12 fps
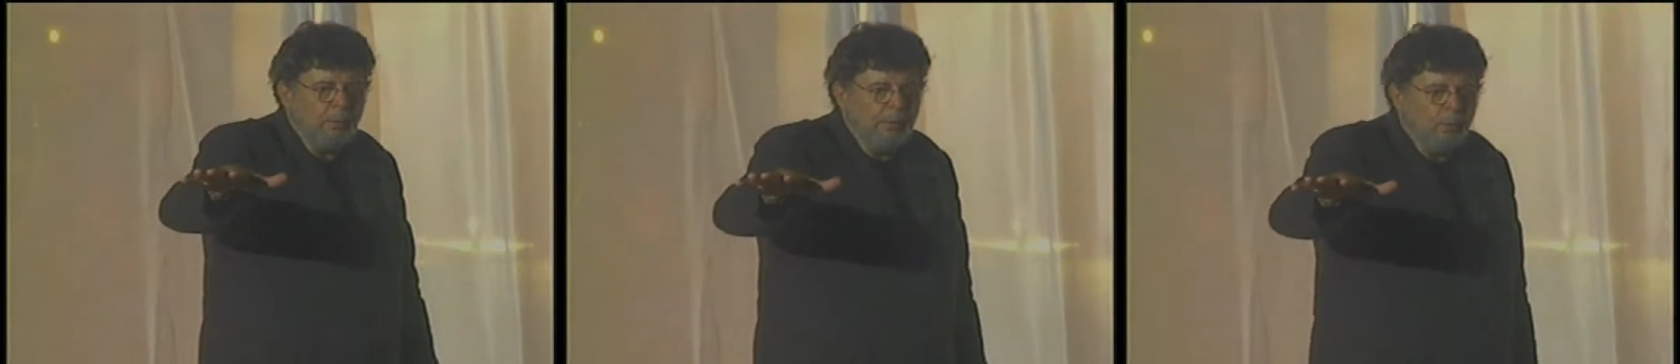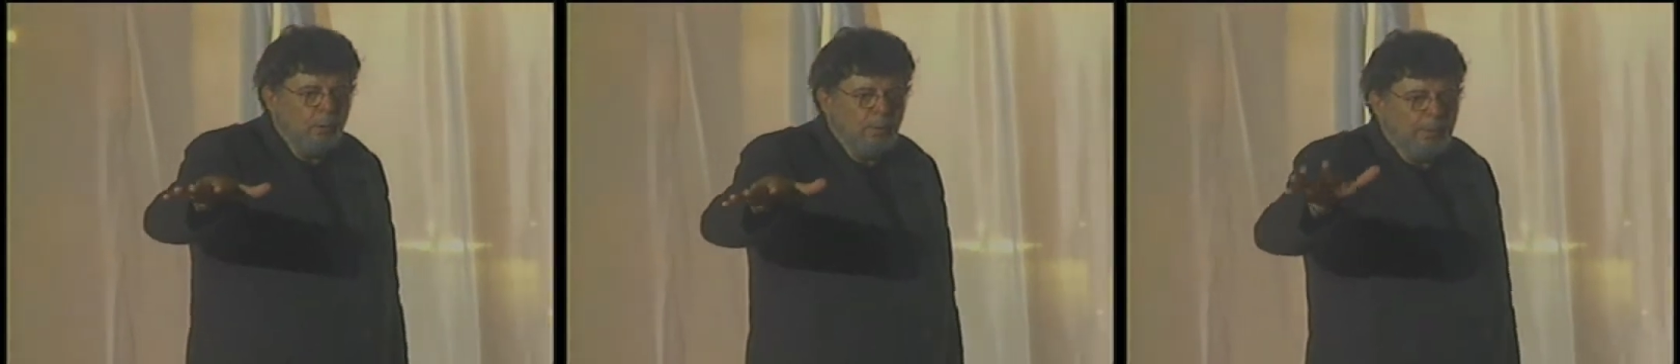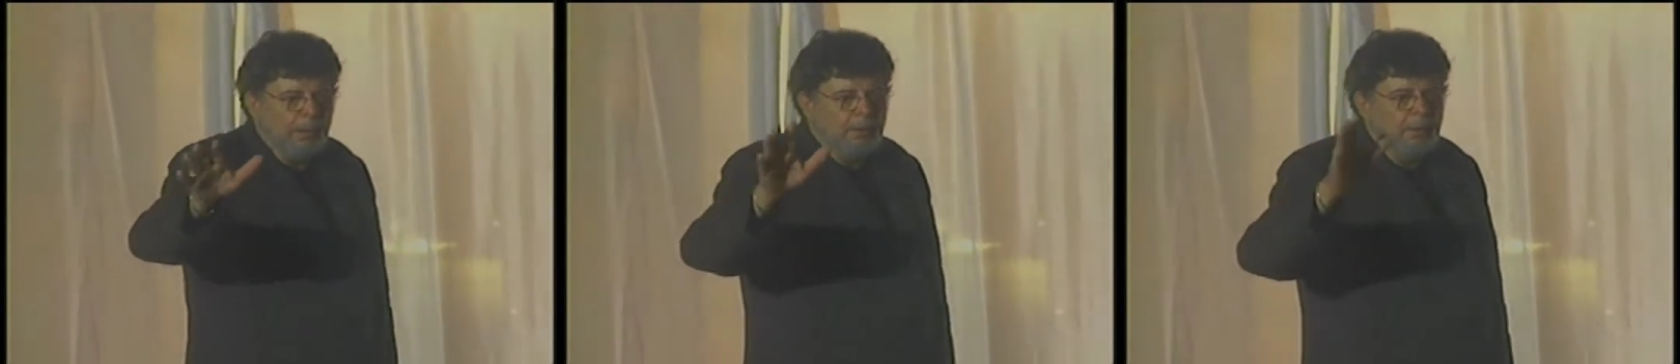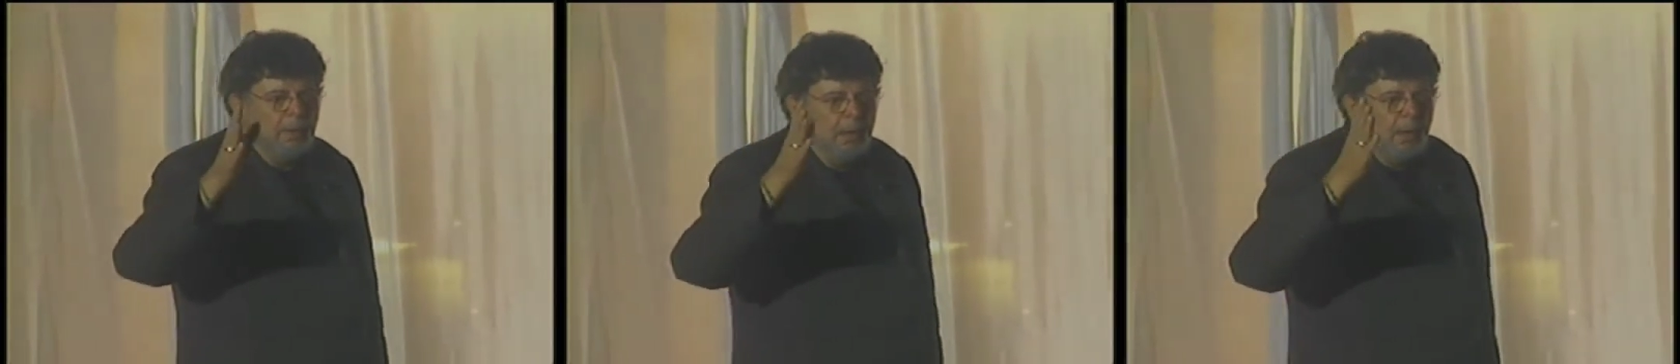with the Word because
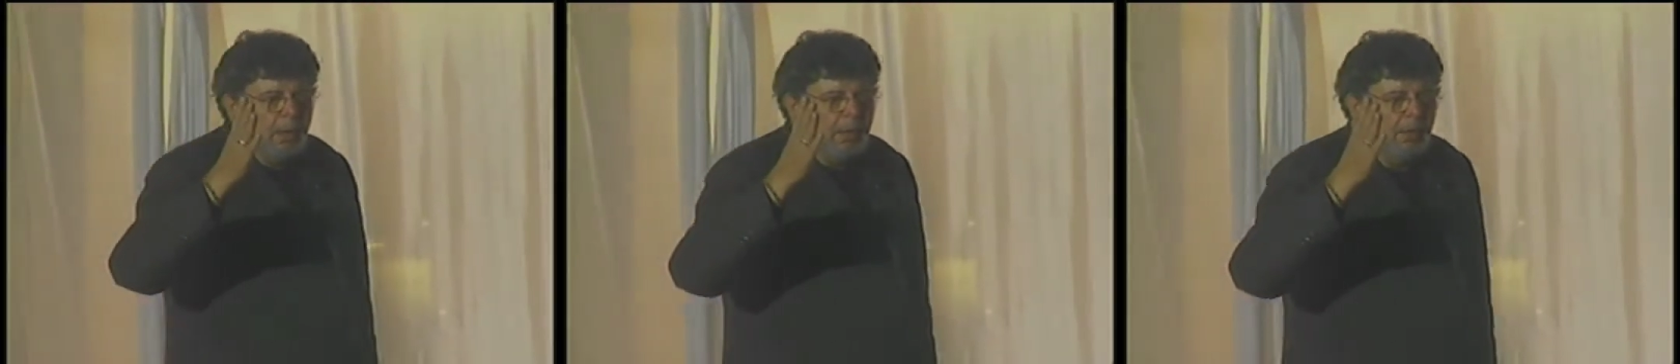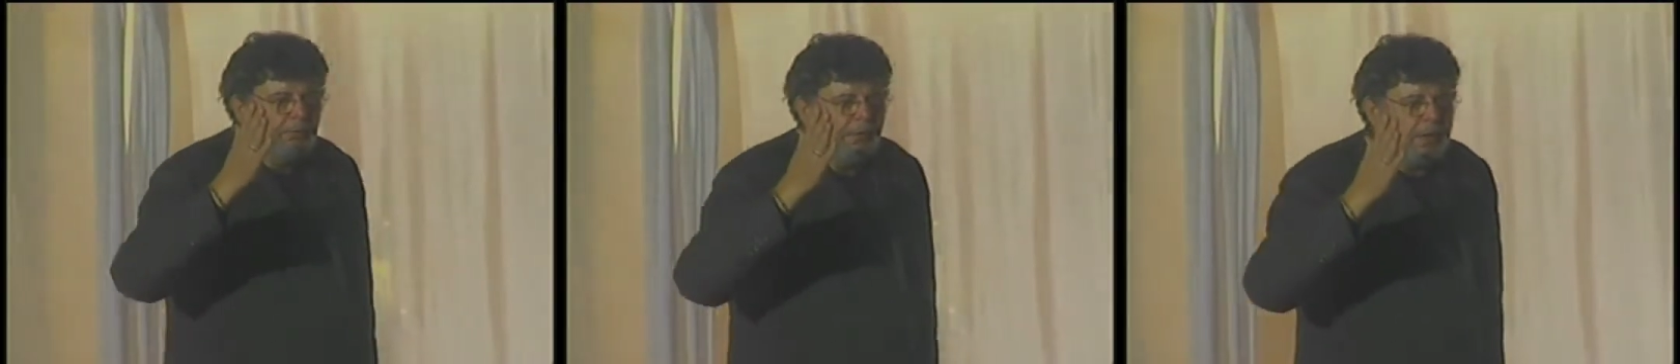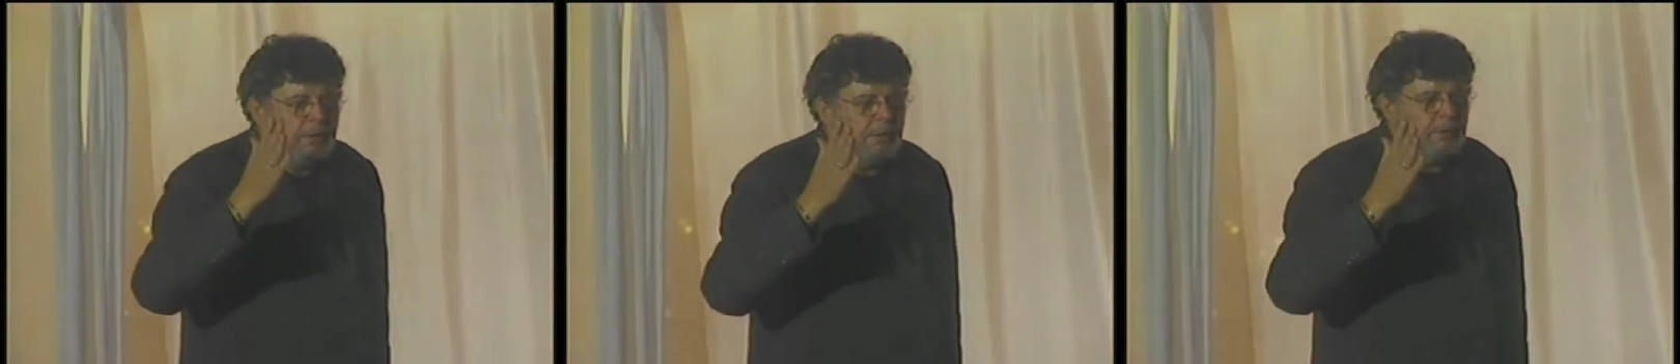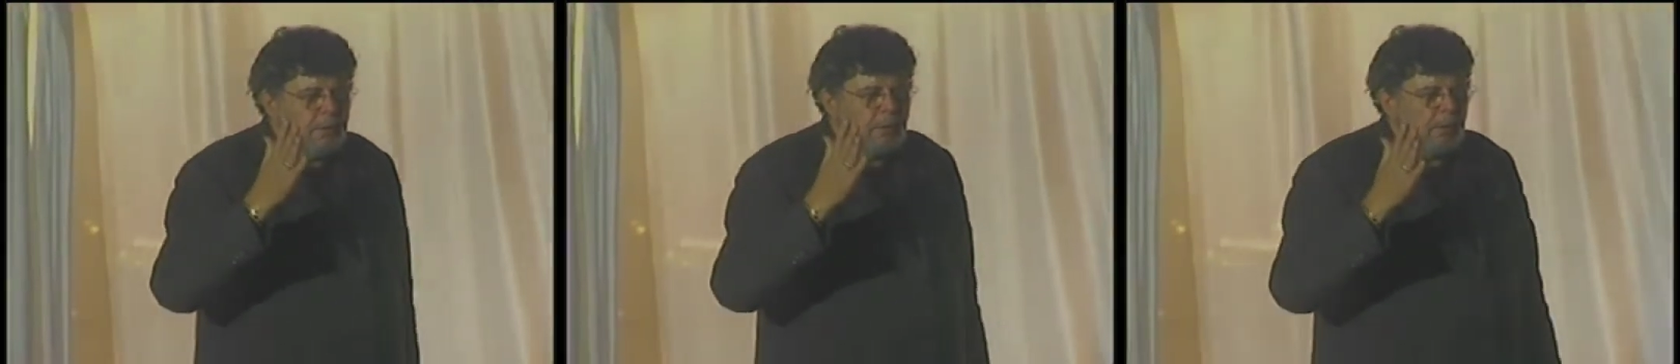in
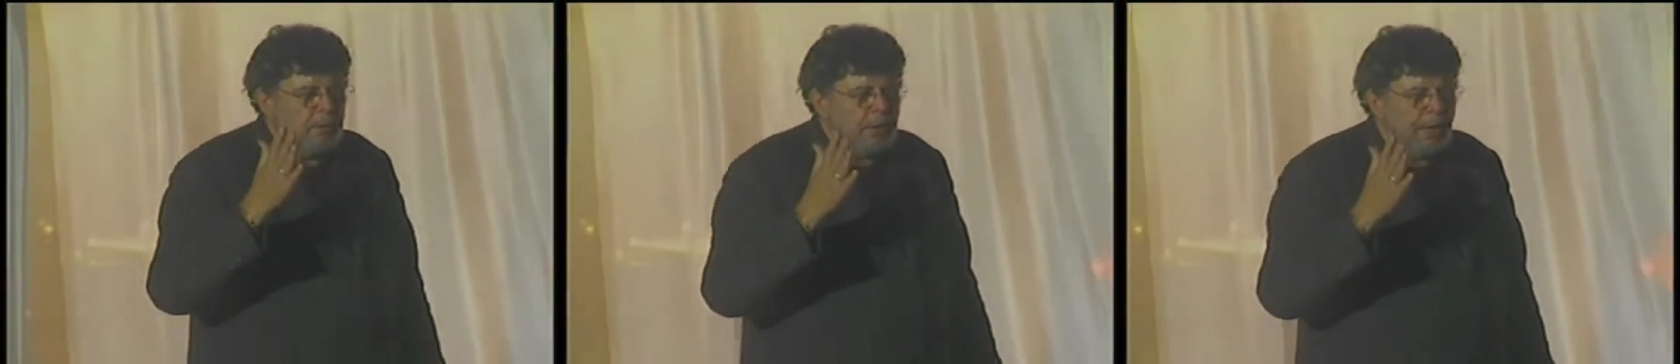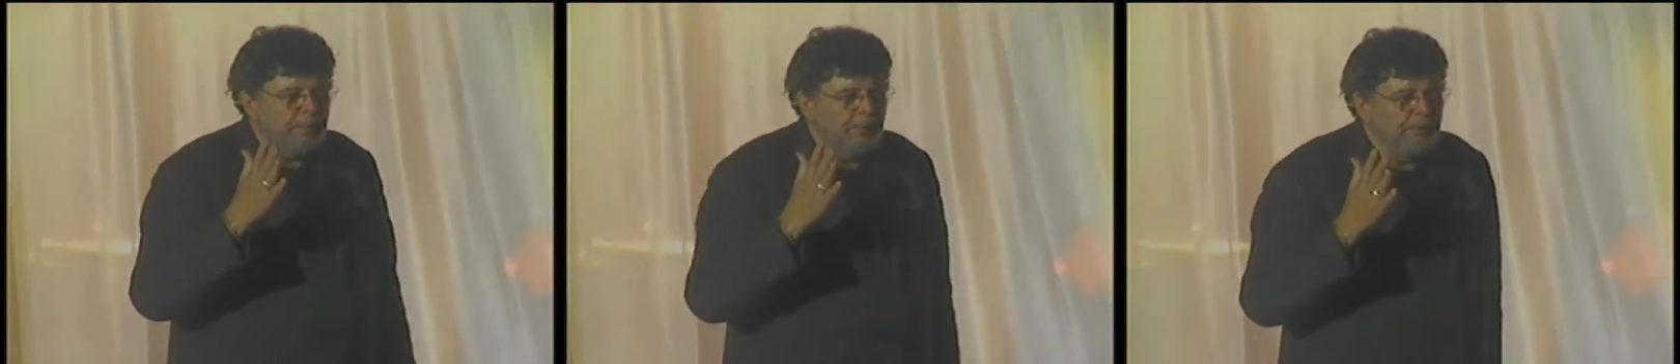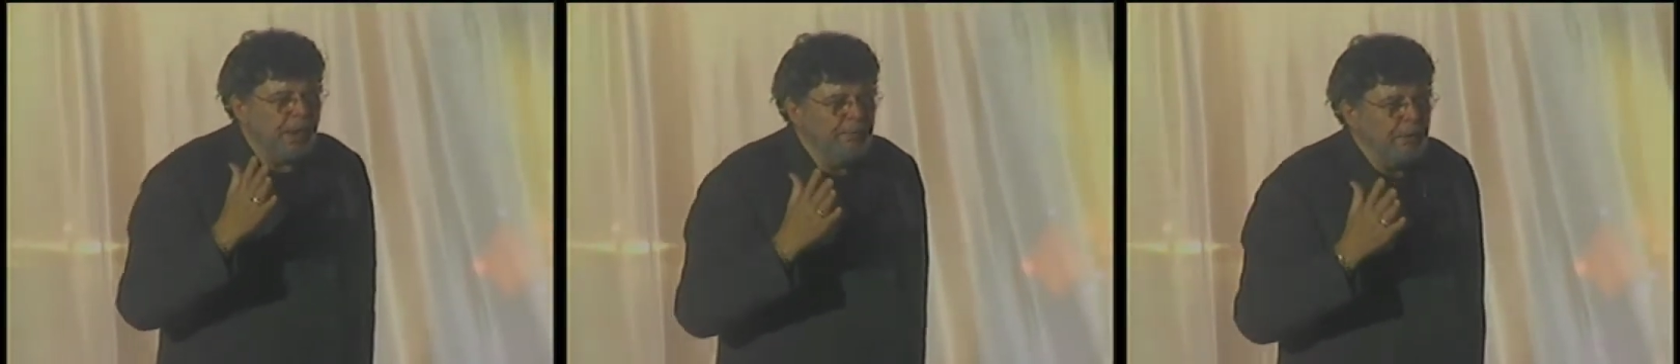Ephesians chapter 5,